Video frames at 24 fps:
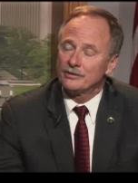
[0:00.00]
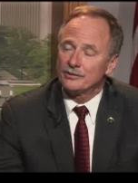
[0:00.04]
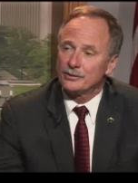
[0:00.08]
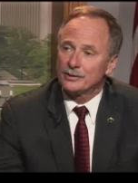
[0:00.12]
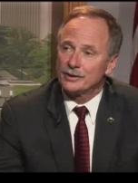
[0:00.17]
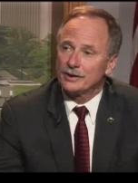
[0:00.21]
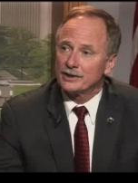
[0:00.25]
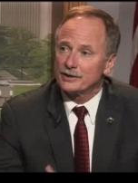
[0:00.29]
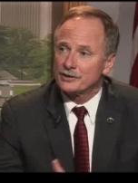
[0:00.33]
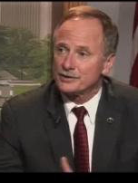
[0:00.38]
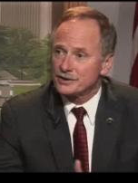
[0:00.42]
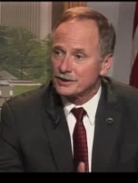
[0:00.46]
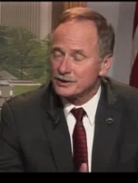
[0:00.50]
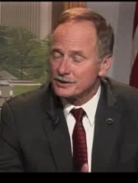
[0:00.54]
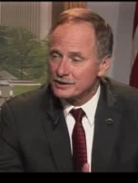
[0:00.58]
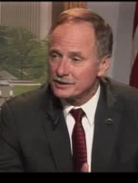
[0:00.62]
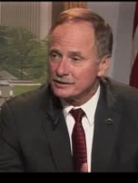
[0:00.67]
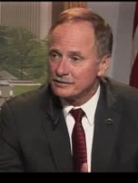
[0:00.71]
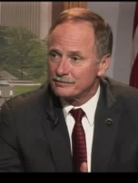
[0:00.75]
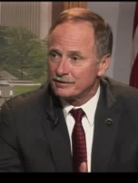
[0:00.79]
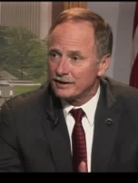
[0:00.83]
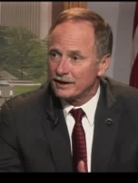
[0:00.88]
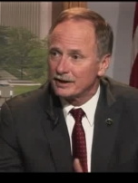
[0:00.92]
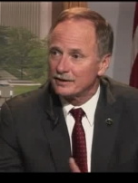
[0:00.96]

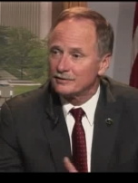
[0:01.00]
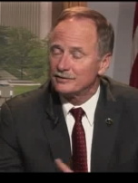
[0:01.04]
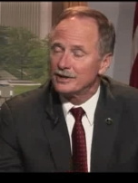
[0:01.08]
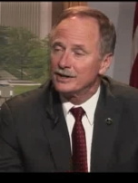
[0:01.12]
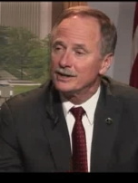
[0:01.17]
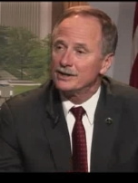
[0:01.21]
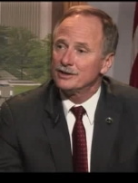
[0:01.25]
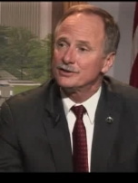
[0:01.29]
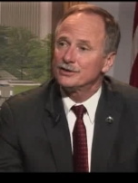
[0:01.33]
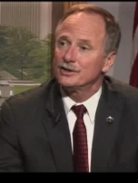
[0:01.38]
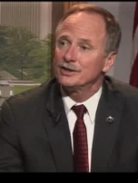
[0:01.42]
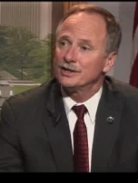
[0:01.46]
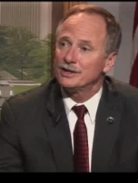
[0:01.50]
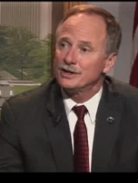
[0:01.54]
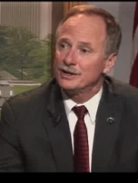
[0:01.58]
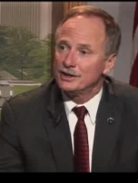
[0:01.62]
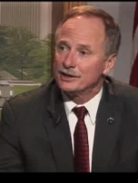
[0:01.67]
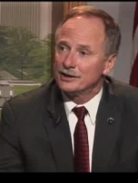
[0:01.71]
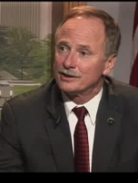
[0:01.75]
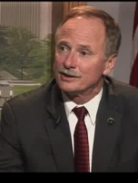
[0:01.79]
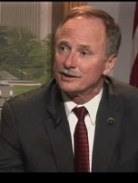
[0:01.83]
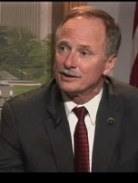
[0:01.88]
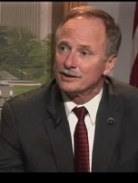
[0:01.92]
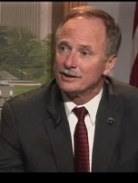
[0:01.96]
365 days in a
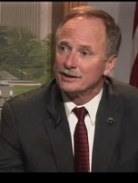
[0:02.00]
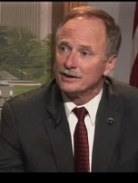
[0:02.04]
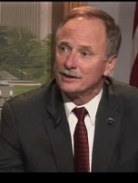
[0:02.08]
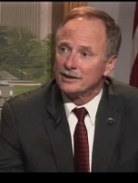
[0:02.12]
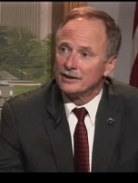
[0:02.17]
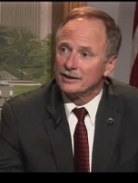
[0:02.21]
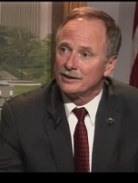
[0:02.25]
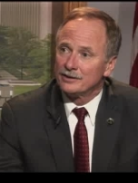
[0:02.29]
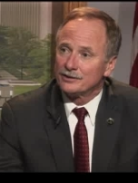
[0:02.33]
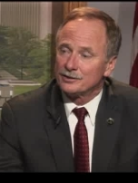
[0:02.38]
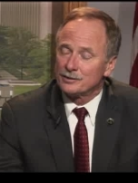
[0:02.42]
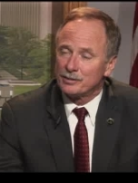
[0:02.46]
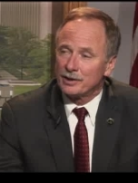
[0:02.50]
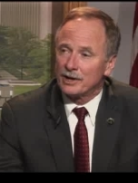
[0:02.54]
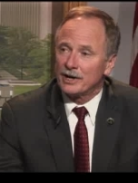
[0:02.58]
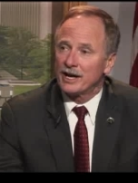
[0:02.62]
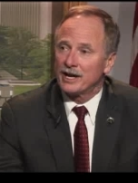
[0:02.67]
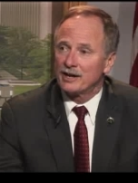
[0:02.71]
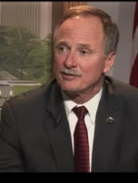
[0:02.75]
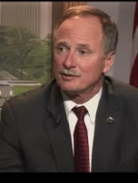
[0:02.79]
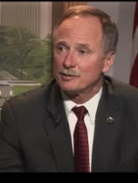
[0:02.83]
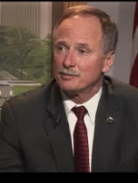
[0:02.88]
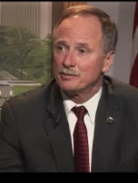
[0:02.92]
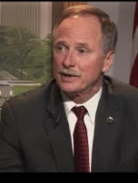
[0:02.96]
year, it's about a
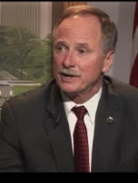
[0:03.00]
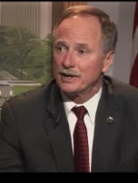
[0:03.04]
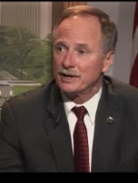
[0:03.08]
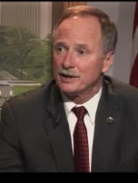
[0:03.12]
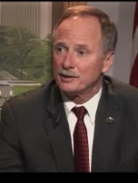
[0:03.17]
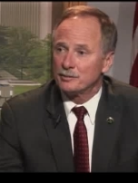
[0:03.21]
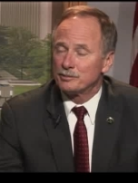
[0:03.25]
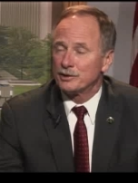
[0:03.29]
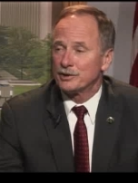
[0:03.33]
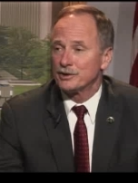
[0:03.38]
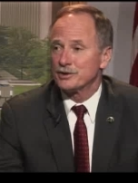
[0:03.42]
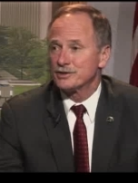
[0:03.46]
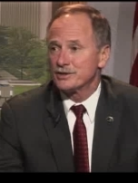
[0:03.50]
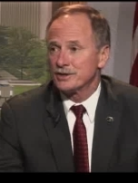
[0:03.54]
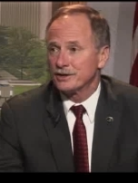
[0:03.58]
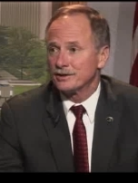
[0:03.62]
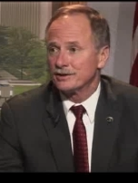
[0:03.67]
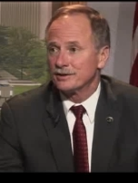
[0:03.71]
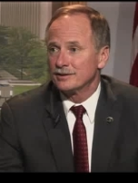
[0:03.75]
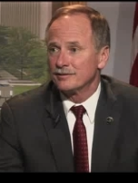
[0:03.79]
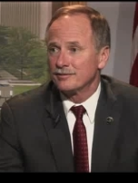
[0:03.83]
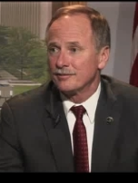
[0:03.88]
half a penny a person